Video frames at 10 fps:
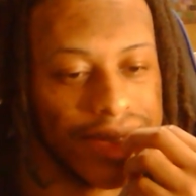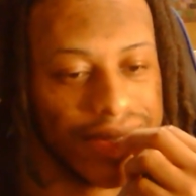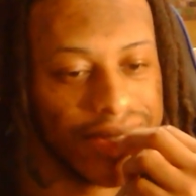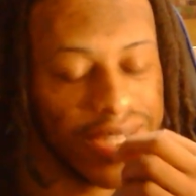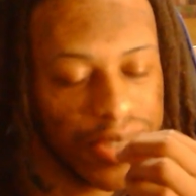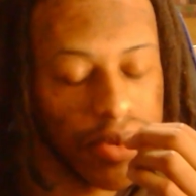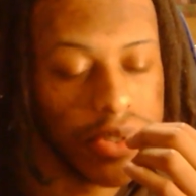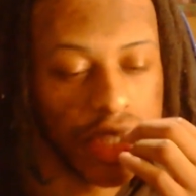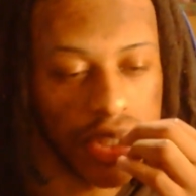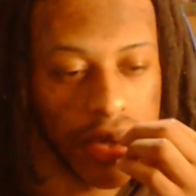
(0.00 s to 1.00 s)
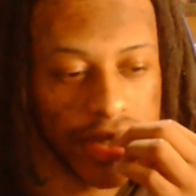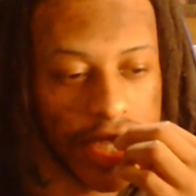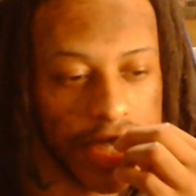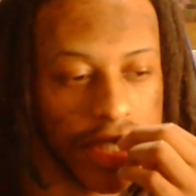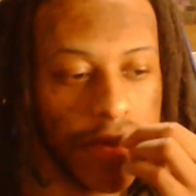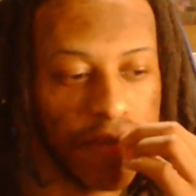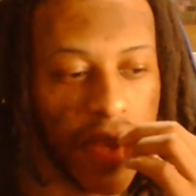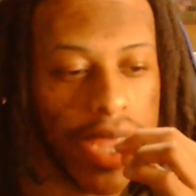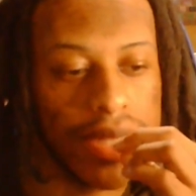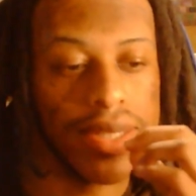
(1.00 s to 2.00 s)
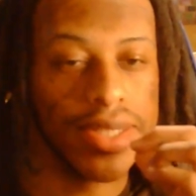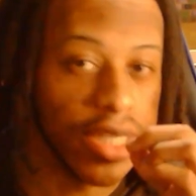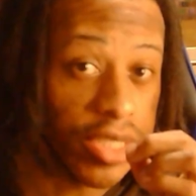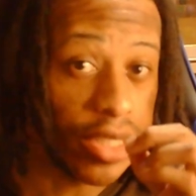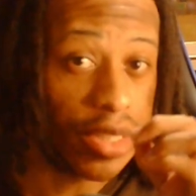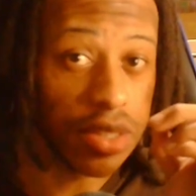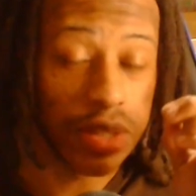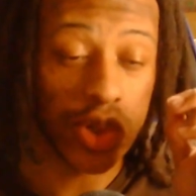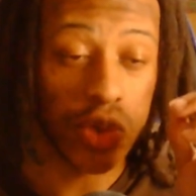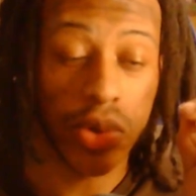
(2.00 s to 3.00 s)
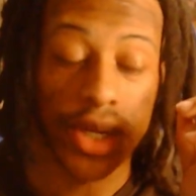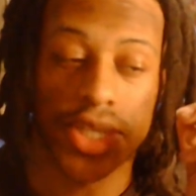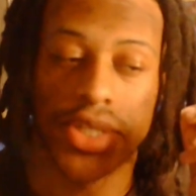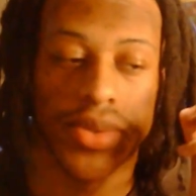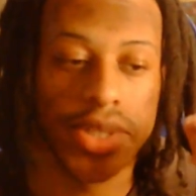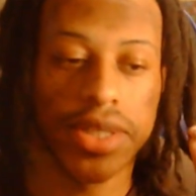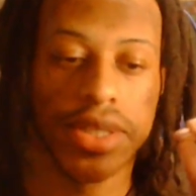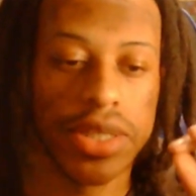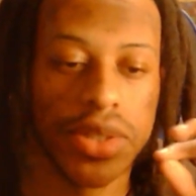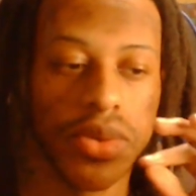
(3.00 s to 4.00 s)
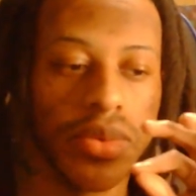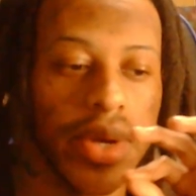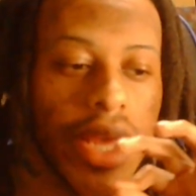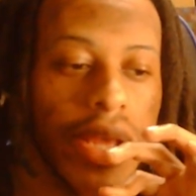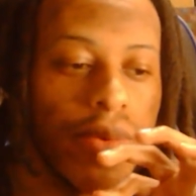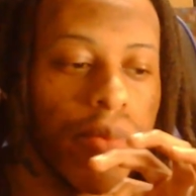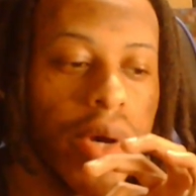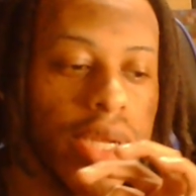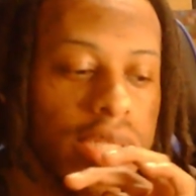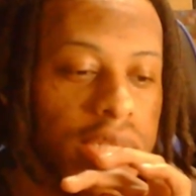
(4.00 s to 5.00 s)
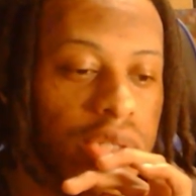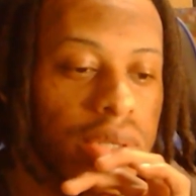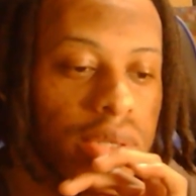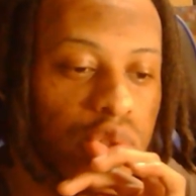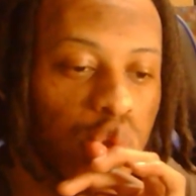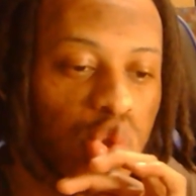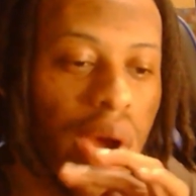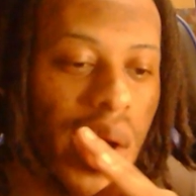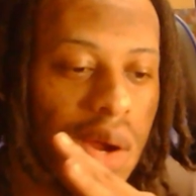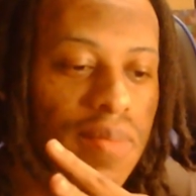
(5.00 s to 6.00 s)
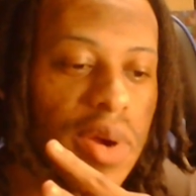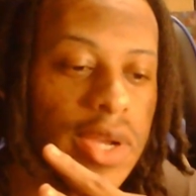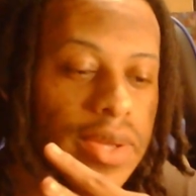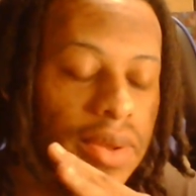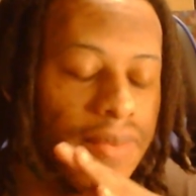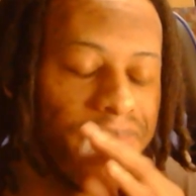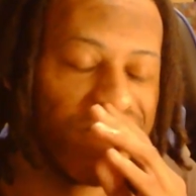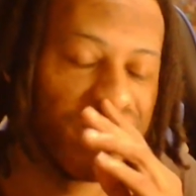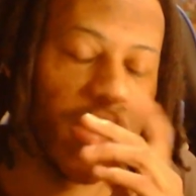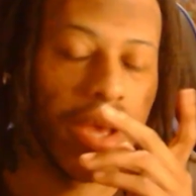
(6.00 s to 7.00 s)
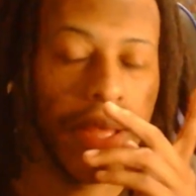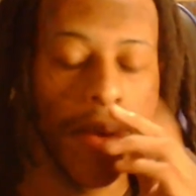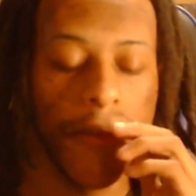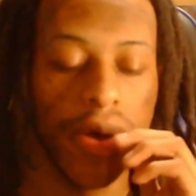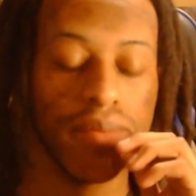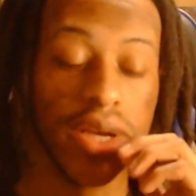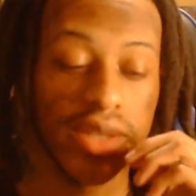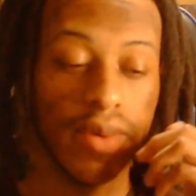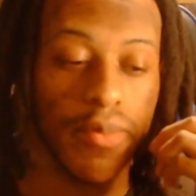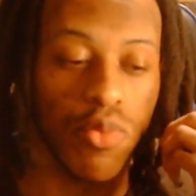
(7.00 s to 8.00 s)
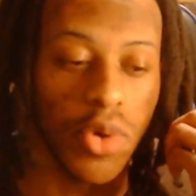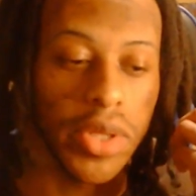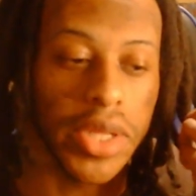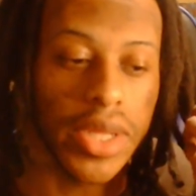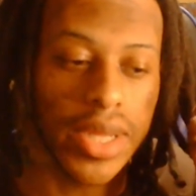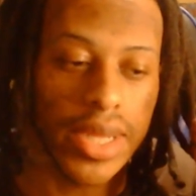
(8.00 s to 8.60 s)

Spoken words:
this really shows that she paid attention to the story that she was listening to and wanted to try her best, not her best, but really